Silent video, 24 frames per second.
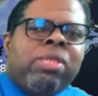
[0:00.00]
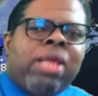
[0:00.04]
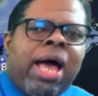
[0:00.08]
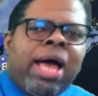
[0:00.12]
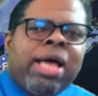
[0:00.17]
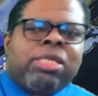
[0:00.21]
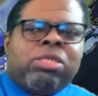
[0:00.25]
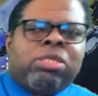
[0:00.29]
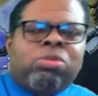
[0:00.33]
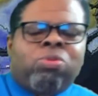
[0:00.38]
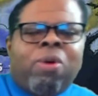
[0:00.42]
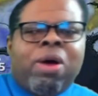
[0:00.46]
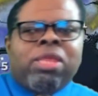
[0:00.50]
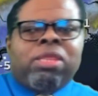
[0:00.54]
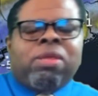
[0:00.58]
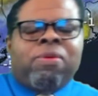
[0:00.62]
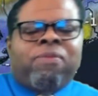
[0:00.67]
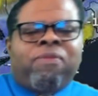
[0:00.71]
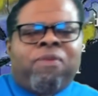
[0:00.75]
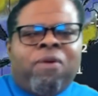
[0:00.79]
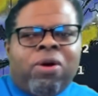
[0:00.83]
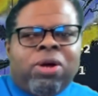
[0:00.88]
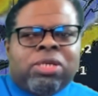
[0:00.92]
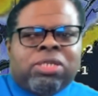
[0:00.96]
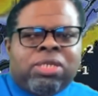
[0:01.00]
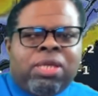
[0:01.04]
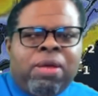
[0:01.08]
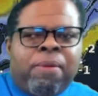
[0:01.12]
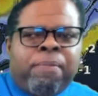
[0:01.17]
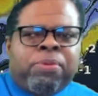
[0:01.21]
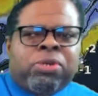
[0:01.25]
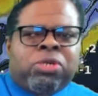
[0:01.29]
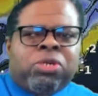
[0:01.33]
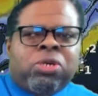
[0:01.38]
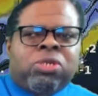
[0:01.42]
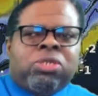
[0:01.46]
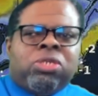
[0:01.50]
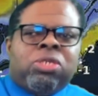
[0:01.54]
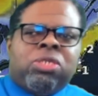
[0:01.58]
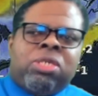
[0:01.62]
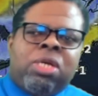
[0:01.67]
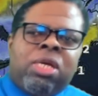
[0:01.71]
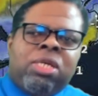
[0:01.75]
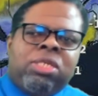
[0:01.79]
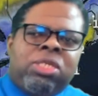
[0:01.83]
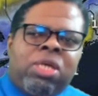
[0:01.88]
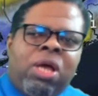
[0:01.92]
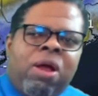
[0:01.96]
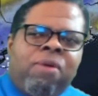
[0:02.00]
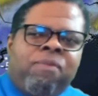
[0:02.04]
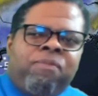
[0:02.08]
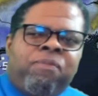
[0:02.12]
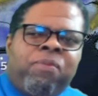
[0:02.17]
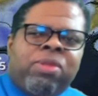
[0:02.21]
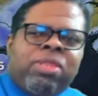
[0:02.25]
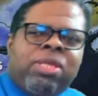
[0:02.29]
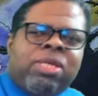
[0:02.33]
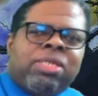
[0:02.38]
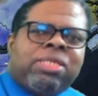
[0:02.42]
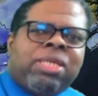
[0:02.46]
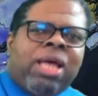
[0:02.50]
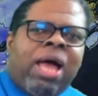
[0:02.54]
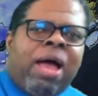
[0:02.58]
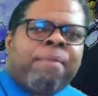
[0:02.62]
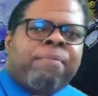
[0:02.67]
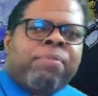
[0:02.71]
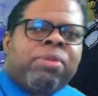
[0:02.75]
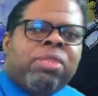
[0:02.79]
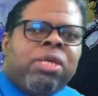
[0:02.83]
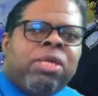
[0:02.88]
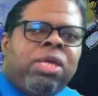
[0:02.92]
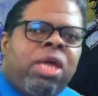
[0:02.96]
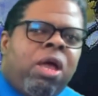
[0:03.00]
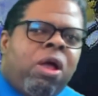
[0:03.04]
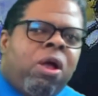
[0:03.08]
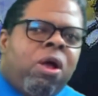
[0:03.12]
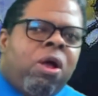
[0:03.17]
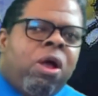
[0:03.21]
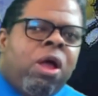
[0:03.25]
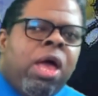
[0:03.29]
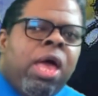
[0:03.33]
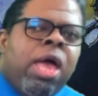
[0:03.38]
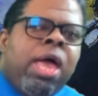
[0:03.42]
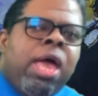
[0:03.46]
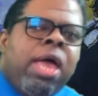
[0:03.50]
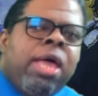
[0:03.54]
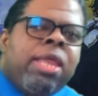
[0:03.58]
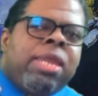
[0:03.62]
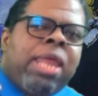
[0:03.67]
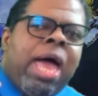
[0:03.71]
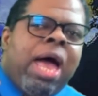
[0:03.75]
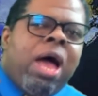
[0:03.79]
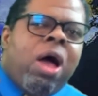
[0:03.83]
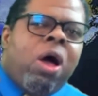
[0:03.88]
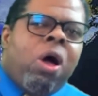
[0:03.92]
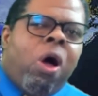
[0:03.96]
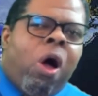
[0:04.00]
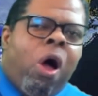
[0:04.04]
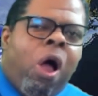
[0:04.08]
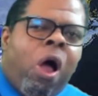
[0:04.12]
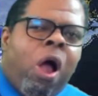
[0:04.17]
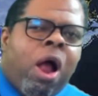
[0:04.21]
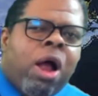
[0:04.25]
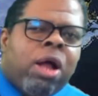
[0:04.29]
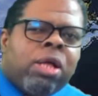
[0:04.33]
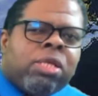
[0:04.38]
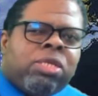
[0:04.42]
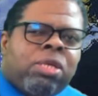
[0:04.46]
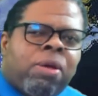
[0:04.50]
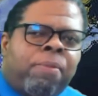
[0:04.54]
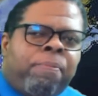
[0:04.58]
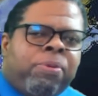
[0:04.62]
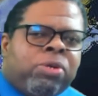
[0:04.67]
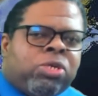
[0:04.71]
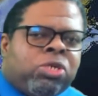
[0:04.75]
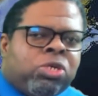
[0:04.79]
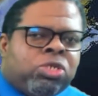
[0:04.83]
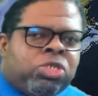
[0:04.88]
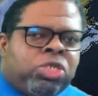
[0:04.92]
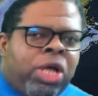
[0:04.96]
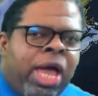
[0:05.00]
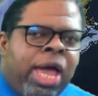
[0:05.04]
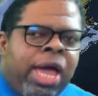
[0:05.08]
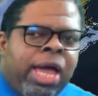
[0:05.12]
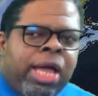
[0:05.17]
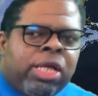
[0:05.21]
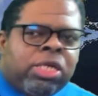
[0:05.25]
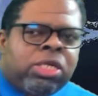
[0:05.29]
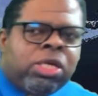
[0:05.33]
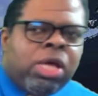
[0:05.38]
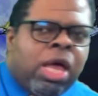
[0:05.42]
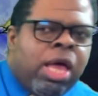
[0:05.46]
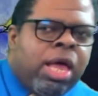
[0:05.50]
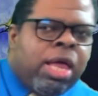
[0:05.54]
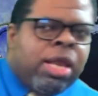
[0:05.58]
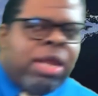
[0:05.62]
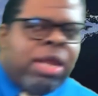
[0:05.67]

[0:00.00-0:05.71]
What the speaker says: nice weather for as temperatures is concerned for this time of the year. Now, our temperature change.